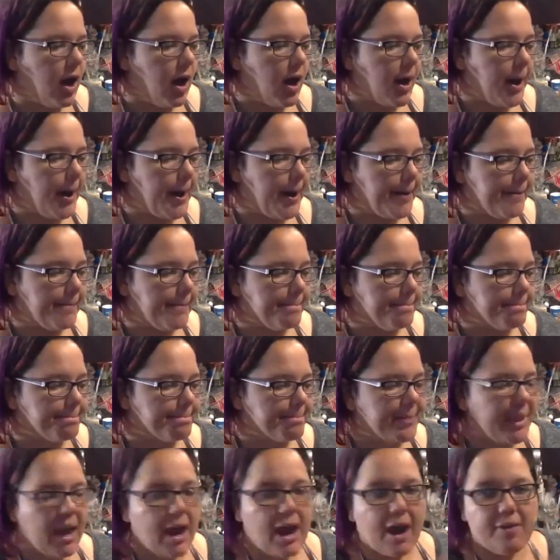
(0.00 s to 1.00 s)
um,
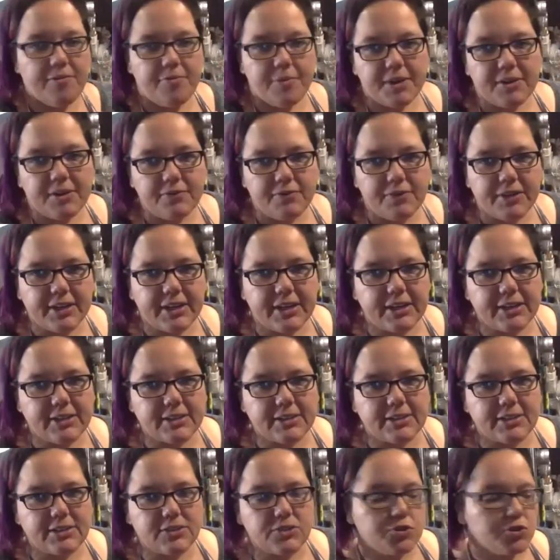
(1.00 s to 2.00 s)
I've been a vegan
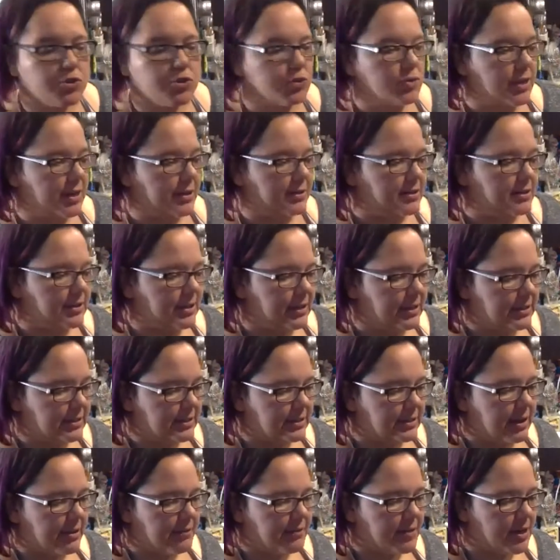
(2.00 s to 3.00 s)
since
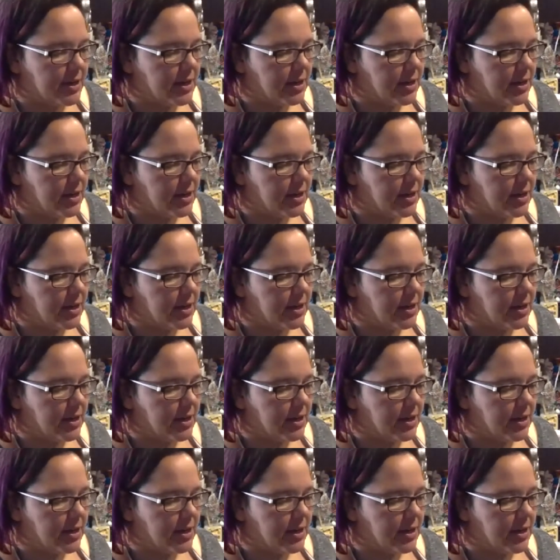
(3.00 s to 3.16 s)
2007. Uh,